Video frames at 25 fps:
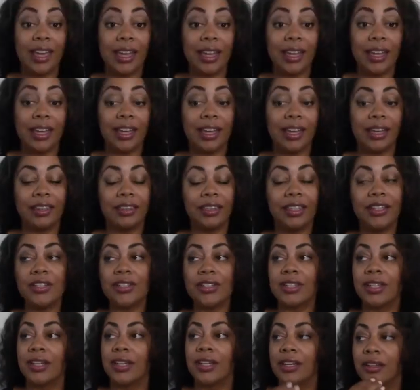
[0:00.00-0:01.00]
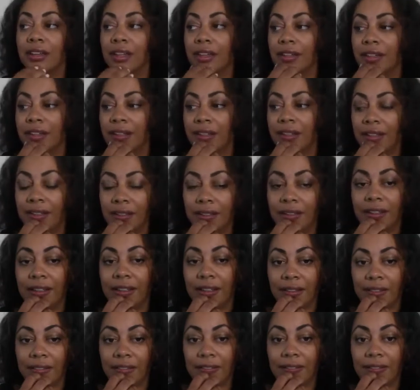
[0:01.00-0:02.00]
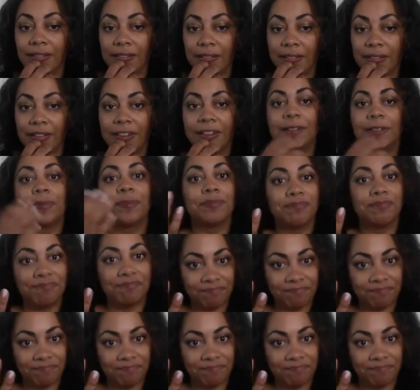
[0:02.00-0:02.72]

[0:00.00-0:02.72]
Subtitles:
give ourselves accolades about, because it can